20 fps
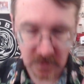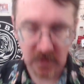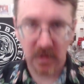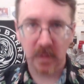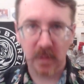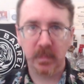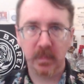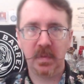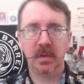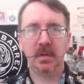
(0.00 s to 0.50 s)
the
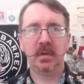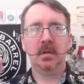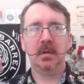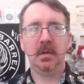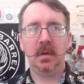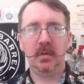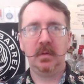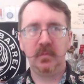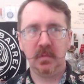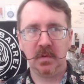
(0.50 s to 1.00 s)

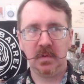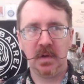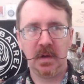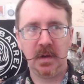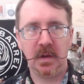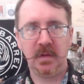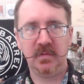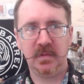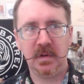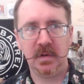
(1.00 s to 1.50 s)
month of July
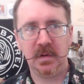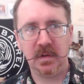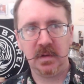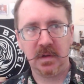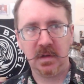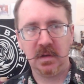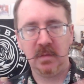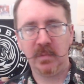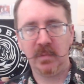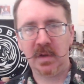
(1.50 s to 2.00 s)
is
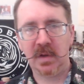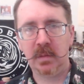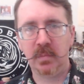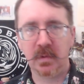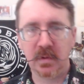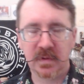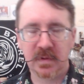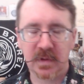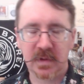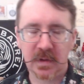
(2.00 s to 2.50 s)
dedicated to my
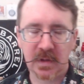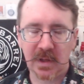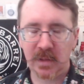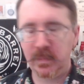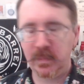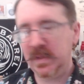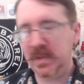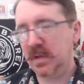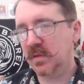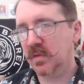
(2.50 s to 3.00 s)
birthday. That
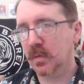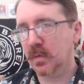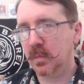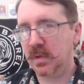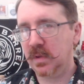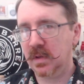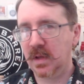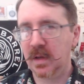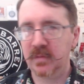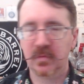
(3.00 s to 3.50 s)
means there'll be
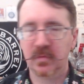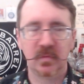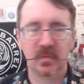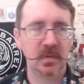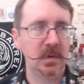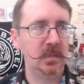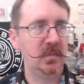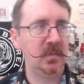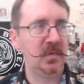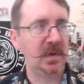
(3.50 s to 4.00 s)
live
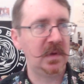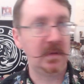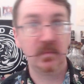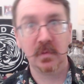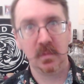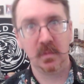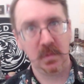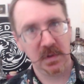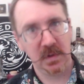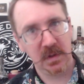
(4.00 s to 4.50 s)
streams
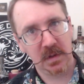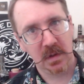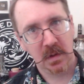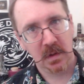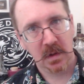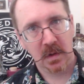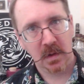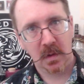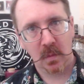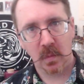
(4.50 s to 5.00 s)
every week
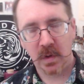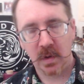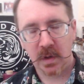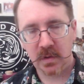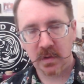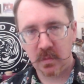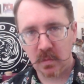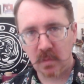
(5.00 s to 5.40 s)
where I do a